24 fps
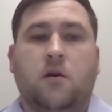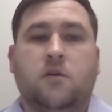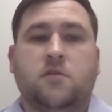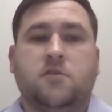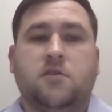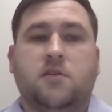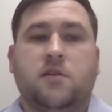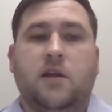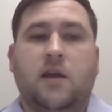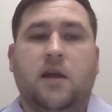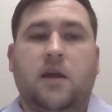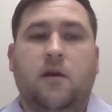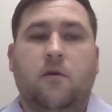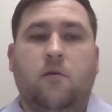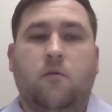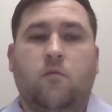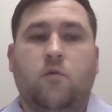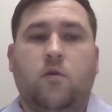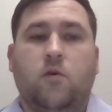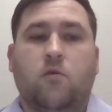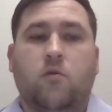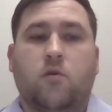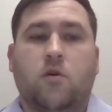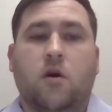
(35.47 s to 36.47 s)
Today,
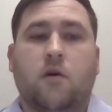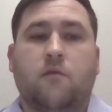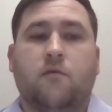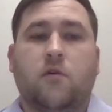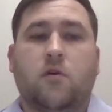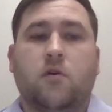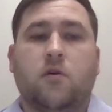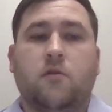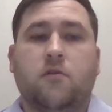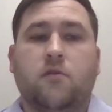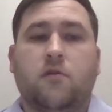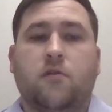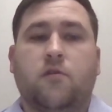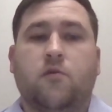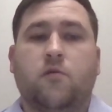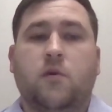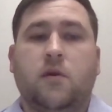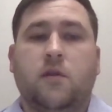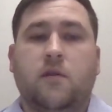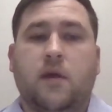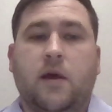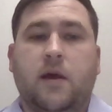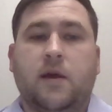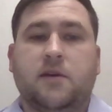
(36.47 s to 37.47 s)
we will cover the
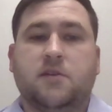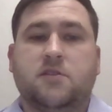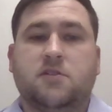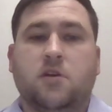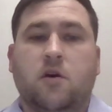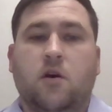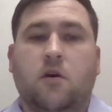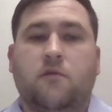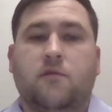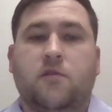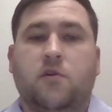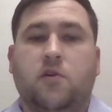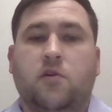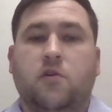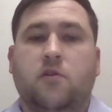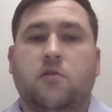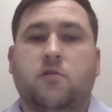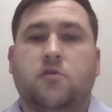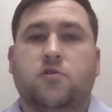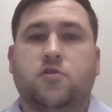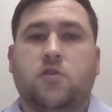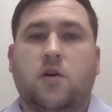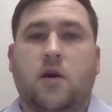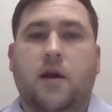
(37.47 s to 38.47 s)
3 legs of the
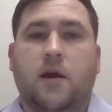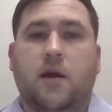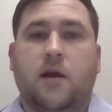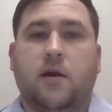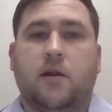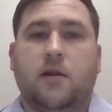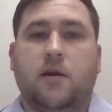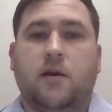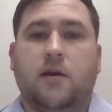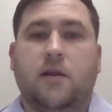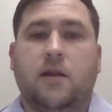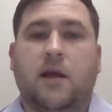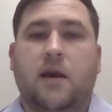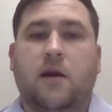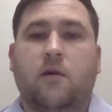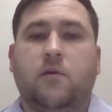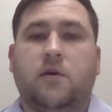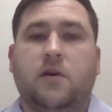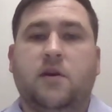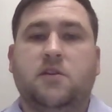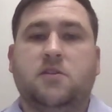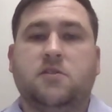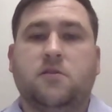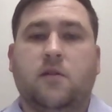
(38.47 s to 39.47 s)
nuclear triad and how
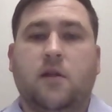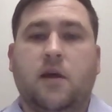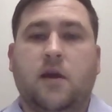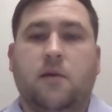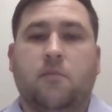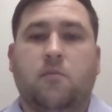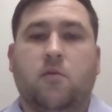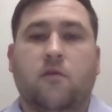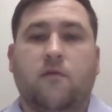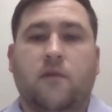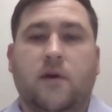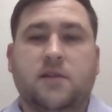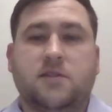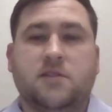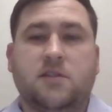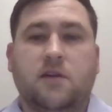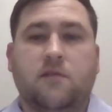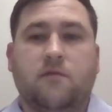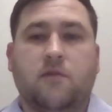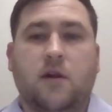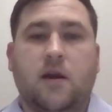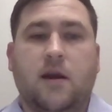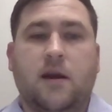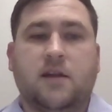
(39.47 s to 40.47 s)
each leg provides
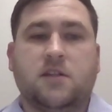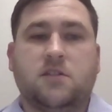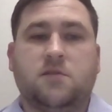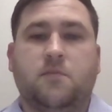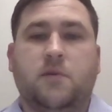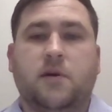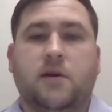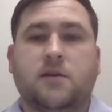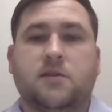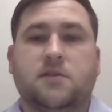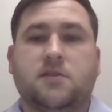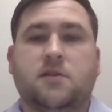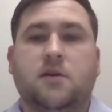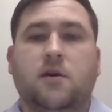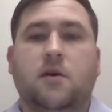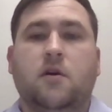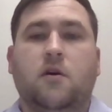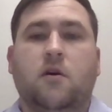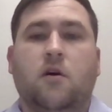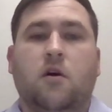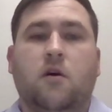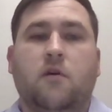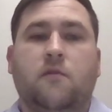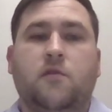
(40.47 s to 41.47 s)
different aspects
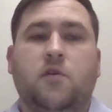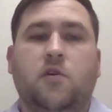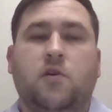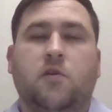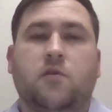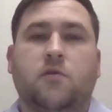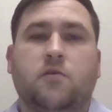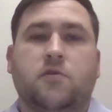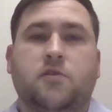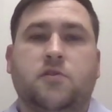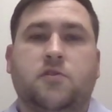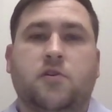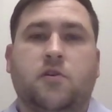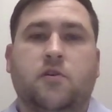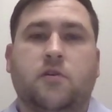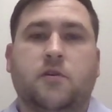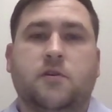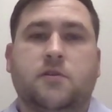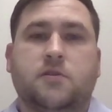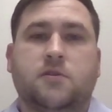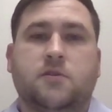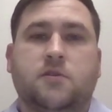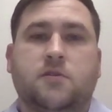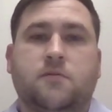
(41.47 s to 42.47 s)
of nuclear
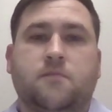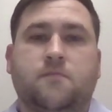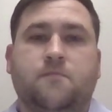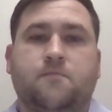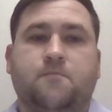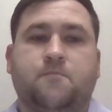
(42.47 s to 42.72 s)
deterrence.